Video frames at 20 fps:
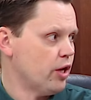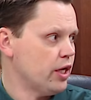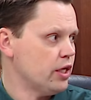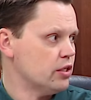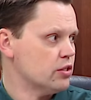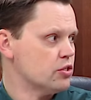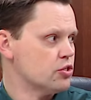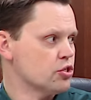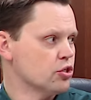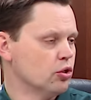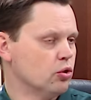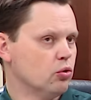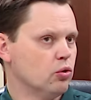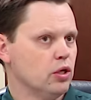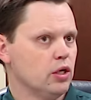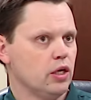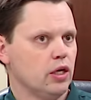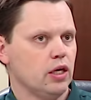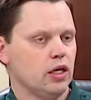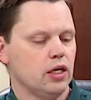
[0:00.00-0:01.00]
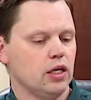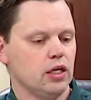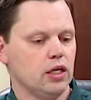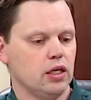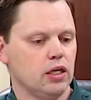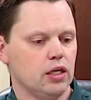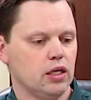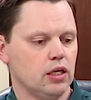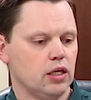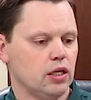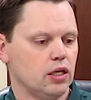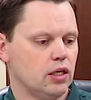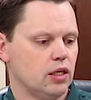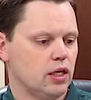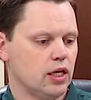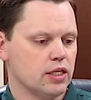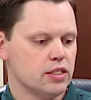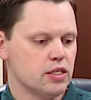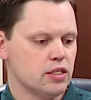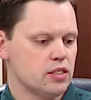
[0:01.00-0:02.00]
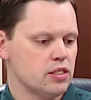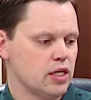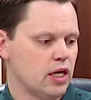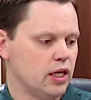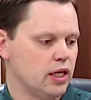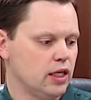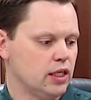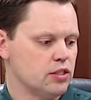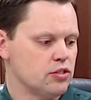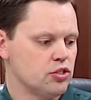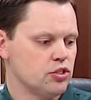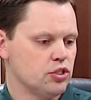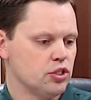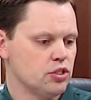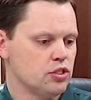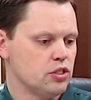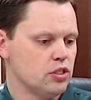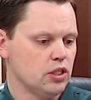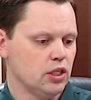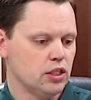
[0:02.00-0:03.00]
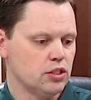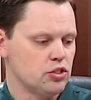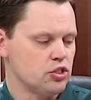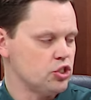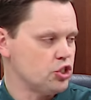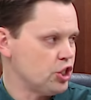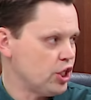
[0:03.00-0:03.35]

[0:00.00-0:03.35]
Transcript: Right? So it, as I said, it's just, it's